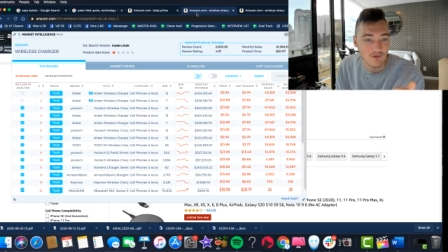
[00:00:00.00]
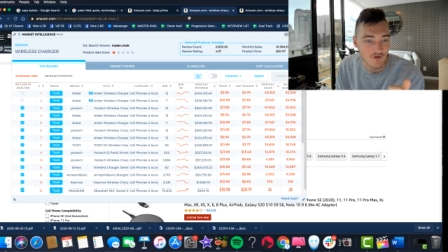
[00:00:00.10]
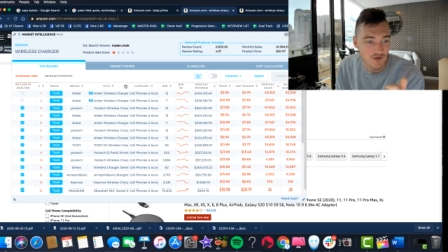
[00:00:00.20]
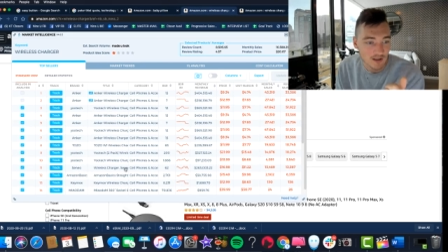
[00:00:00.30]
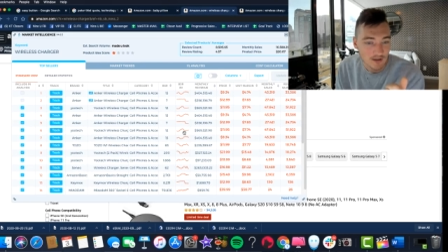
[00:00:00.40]

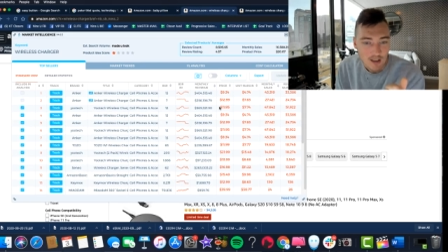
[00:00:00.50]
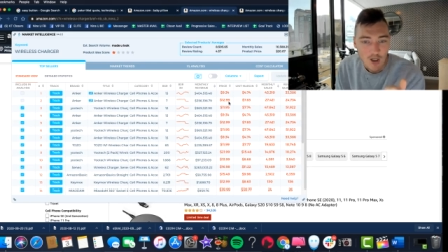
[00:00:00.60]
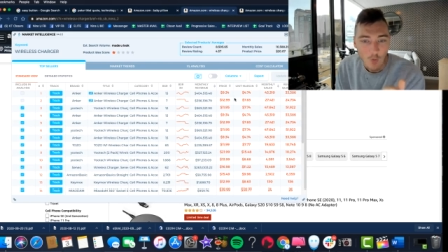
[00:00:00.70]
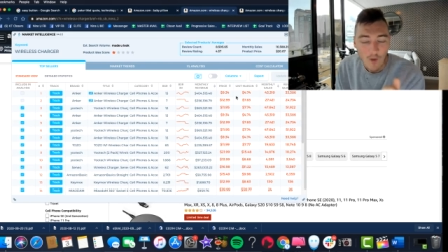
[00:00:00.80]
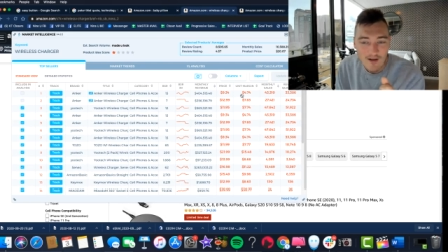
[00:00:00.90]
launch again.
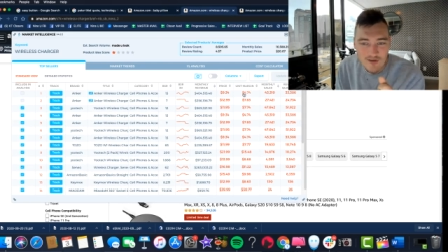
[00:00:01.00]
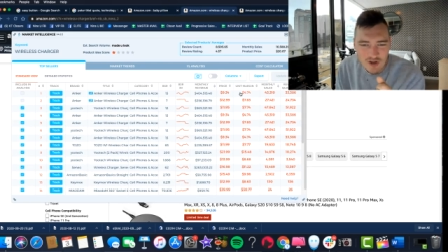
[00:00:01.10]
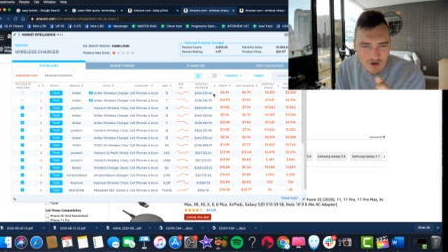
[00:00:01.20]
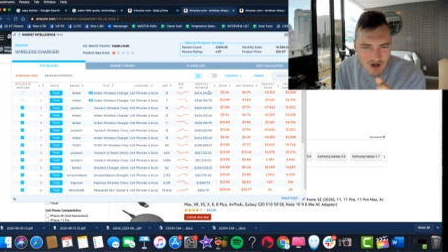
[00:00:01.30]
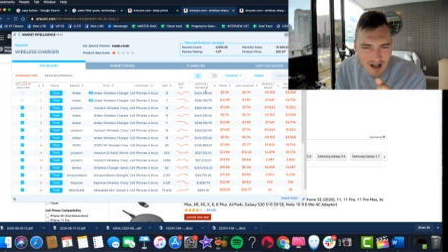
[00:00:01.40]
Wireless
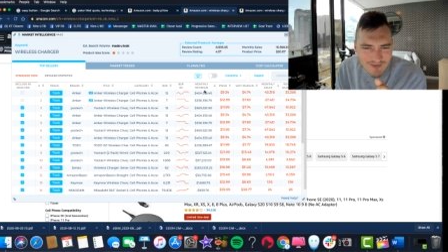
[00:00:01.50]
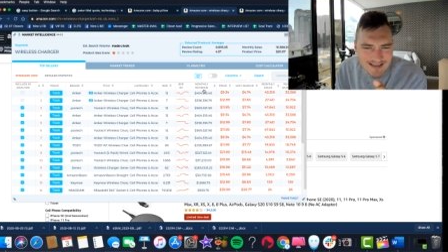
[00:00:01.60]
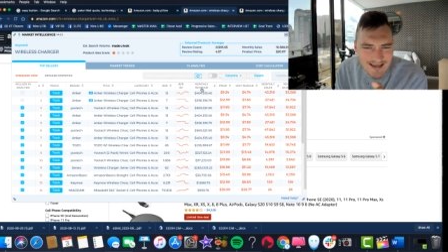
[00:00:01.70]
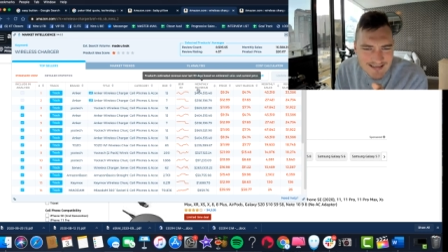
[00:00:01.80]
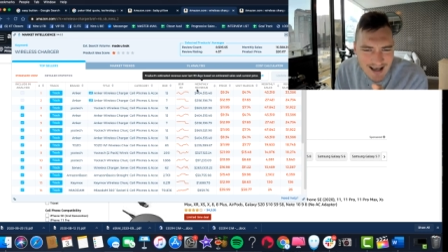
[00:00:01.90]
charger
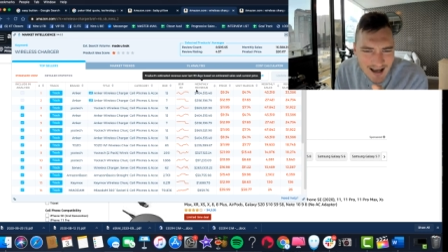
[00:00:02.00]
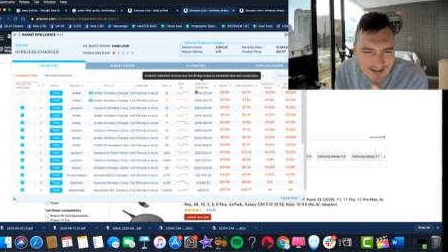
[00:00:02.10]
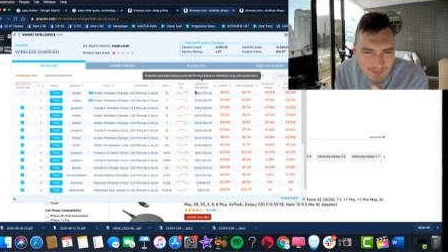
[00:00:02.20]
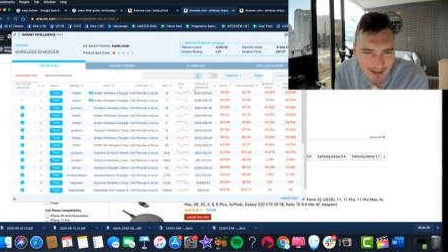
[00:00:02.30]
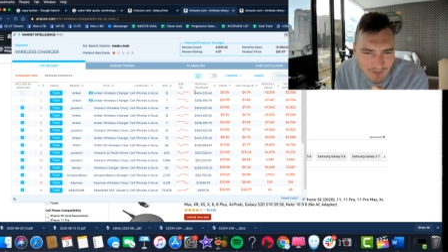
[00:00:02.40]
obviously has high
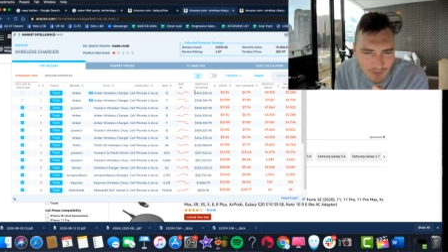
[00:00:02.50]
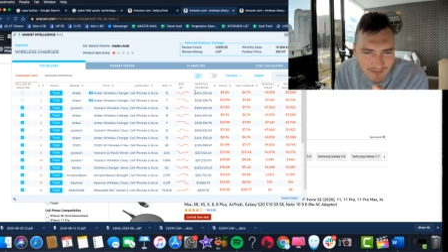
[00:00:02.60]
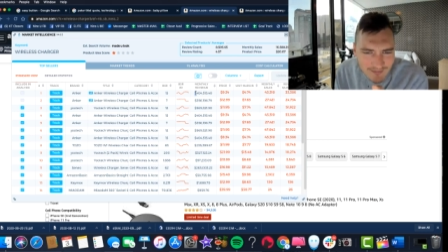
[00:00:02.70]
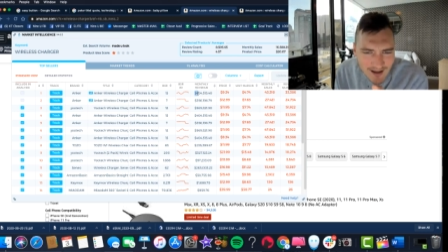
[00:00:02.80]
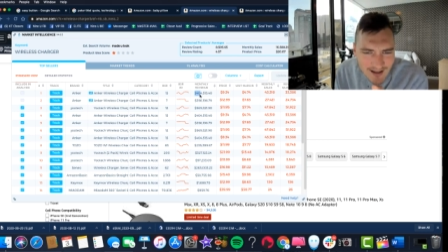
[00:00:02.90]
demand,
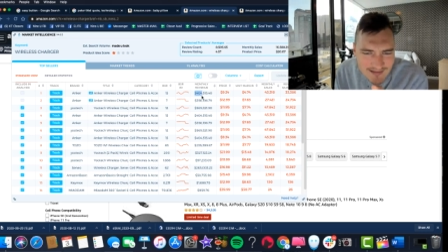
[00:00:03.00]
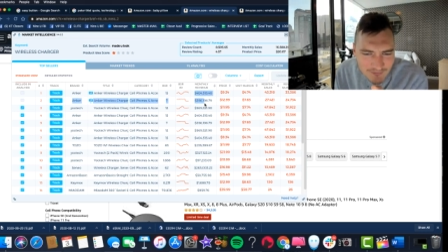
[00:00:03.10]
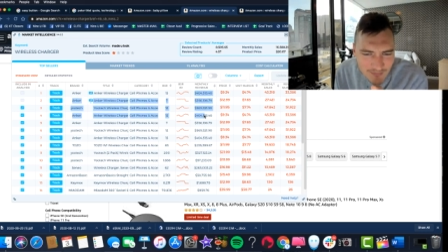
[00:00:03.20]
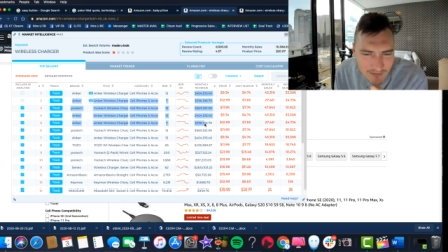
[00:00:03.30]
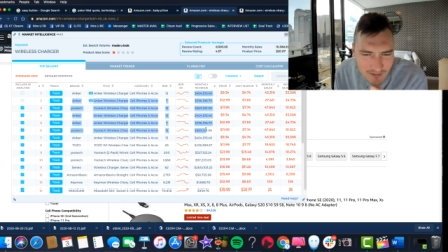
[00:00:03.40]
right? Lots of
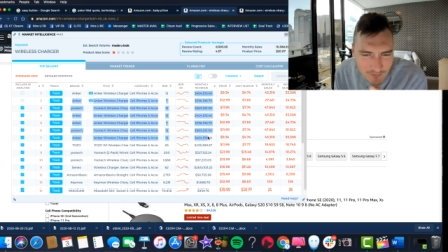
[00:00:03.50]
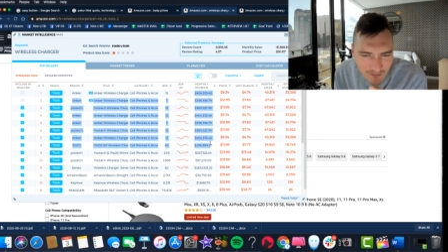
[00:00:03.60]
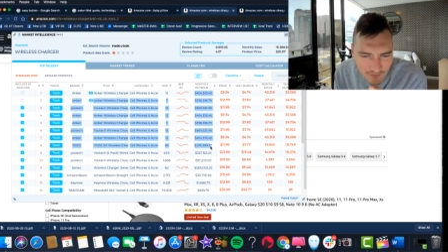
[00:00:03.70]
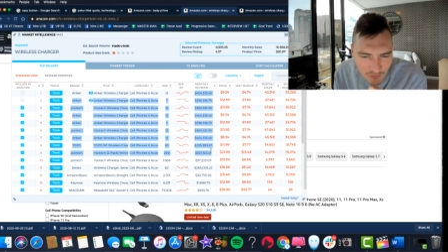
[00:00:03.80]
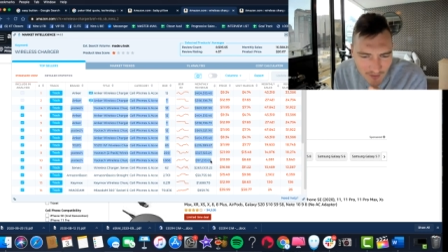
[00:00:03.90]
monthly
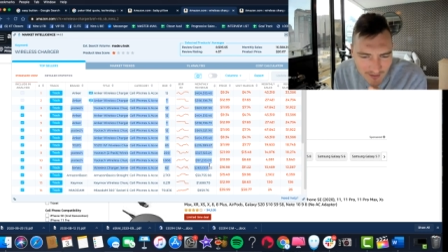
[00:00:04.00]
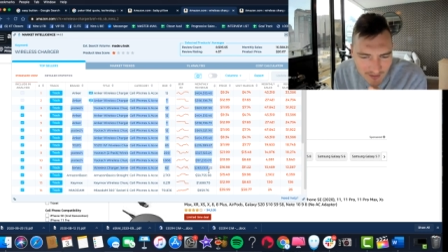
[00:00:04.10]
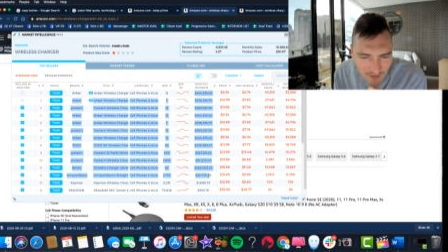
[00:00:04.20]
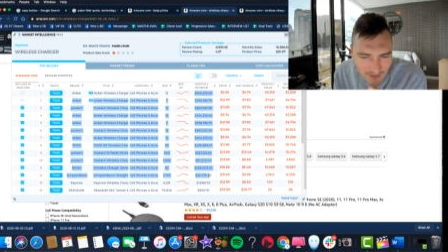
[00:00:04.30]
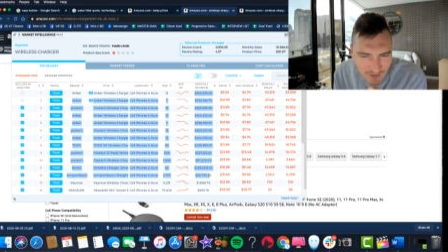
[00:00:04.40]
revenue right here.